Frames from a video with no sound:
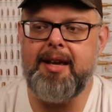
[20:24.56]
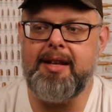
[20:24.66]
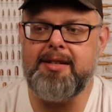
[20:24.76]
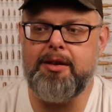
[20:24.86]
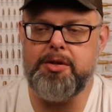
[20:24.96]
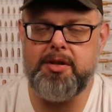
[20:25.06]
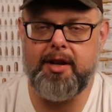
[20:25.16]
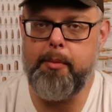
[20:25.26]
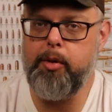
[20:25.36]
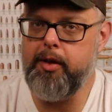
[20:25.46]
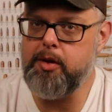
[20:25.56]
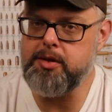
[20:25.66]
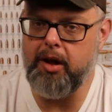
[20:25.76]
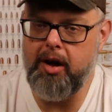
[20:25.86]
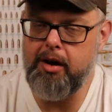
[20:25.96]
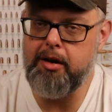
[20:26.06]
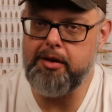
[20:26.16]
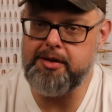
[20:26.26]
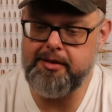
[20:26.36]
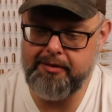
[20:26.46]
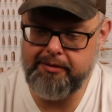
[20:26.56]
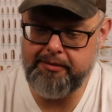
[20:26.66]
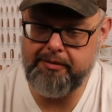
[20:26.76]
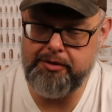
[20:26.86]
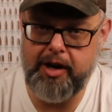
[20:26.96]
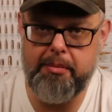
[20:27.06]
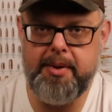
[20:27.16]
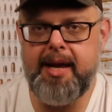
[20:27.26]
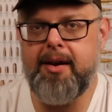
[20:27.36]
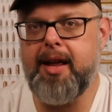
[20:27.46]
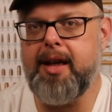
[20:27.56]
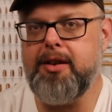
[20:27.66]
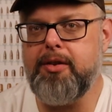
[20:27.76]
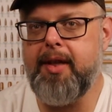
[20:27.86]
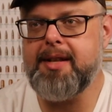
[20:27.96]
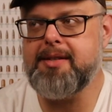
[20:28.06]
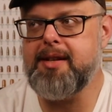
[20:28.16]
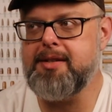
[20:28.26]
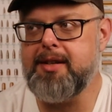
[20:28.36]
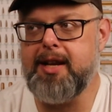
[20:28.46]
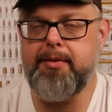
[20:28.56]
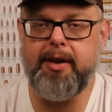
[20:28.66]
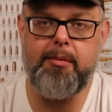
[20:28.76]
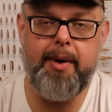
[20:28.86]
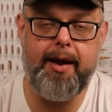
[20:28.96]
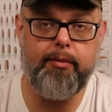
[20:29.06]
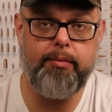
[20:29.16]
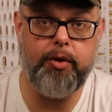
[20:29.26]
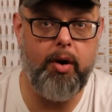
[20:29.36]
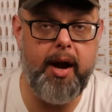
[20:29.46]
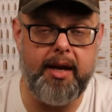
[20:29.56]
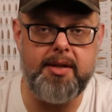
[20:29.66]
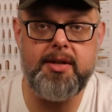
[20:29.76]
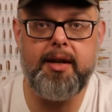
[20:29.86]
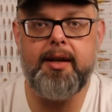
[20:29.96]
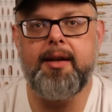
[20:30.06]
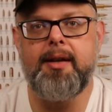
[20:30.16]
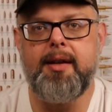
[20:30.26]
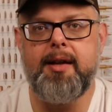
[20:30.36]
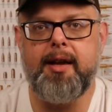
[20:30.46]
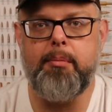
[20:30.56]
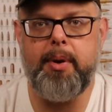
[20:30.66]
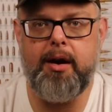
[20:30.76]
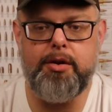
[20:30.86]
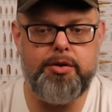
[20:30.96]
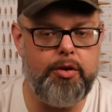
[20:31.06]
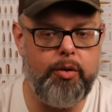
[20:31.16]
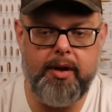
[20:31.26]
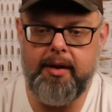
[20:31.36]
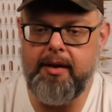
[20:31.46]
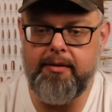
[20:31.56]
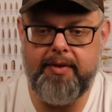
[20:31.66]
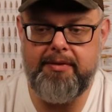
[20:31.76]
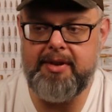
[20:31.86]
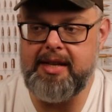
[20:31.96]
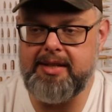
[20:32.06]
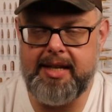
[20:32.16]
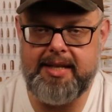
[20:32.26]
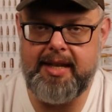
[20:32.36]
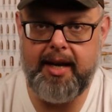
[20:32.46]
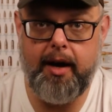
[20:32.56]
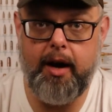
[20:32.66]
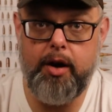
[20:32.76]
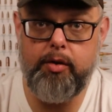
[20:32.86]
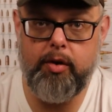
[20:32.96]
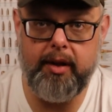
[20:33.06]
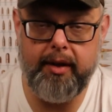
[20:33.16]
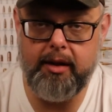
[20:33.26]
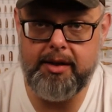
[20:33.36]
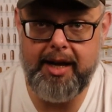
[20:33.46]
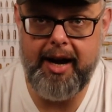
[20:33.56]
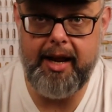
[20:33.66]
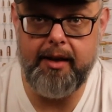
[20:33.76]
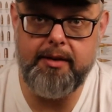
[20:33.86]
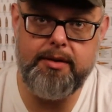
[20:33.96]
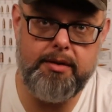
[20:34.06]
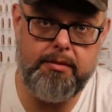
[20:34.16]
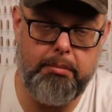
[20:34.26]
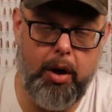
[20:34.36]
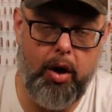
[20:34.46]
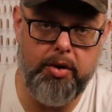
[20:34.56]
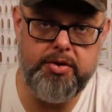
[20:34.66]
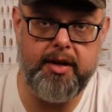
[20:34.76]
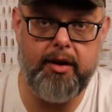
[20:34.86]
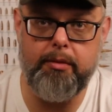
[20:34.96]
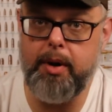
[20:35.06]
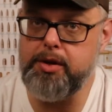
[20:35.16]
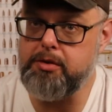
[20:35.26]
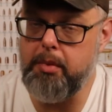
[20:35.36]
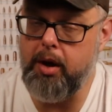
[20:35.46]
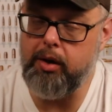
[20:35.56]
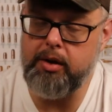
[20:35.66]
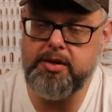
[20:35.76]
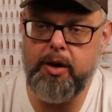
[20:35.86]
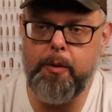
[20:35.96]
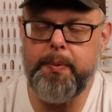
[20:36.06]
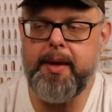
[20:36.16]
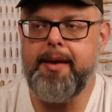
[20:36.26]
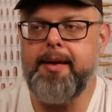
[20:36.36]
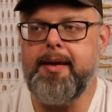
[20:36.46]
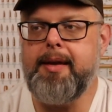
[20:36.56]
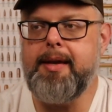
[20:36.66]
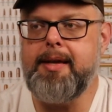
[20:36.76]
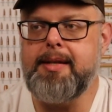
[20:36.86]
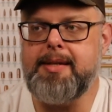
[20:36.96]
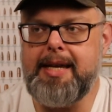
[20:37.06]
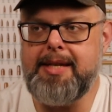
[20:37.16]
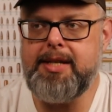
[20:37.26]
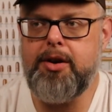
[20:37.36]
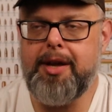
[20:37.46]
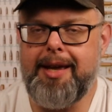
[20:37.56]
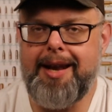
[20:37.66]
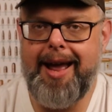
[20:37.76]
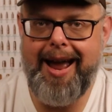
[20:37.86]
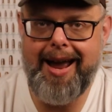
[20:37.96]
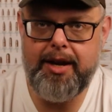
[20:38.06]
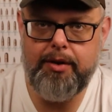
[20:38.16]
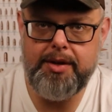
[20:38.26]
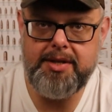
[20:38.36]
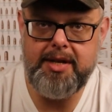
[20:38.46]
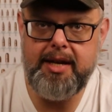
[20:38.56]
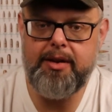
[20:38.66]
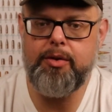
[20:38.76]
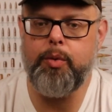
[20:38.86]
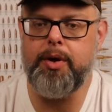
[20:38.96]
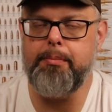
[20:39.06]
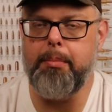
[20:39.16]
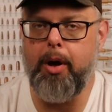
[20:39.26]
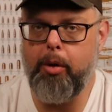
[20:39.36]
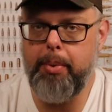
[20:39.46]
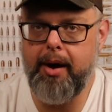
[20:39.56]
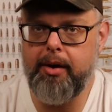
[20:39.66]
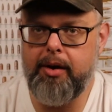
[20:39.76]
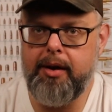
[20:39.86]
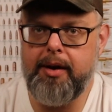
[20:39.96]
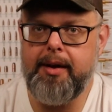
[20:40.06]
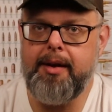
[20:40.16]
And so just a couple of those logs drop down, and that's a significant amount of grains compared to 50, 60, 100 little tiny balls that are much smaller. So it's easier to get accuracy with ball powder,